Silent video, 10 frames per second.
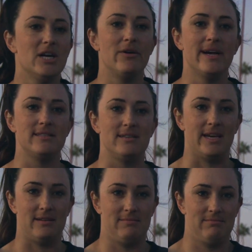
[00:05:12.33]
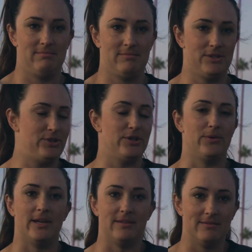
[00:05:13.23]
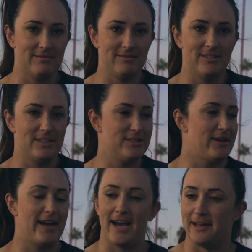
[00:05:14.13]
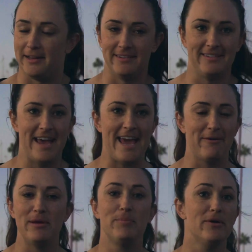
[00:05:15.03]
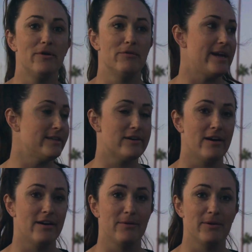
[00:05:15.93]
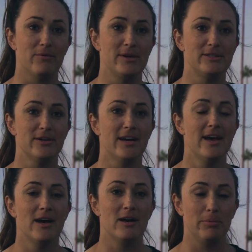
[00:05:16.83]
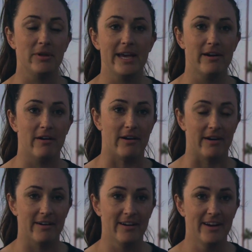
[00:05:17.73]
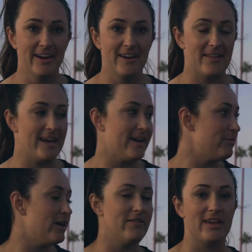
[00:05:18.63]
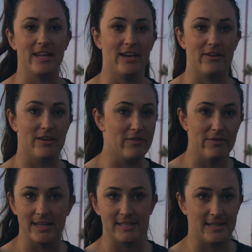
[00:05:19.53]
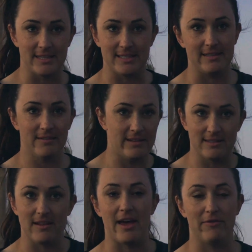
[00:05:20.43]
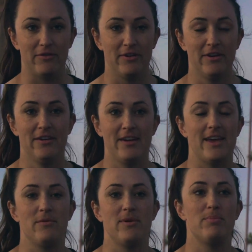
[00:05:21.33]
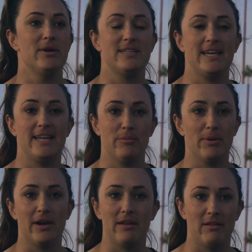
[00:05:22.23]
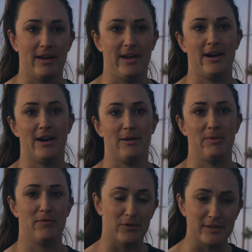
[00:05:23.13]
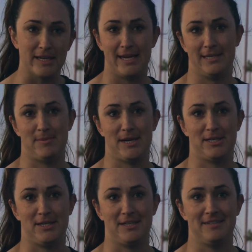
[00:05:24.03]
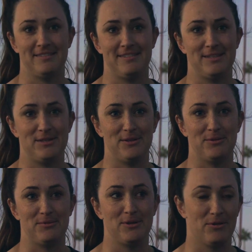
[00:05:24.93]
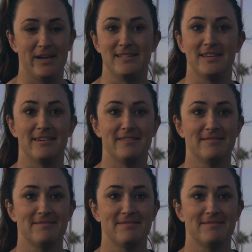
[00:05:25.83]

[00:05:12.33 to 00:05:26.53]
Don't hesitate. Just do it. Just like I did. Hey, we built a race car. We took a play car. Like, I'm not even kidding you. Never raced in its life. And we built it in the parking lot here before tech inspection to go racing.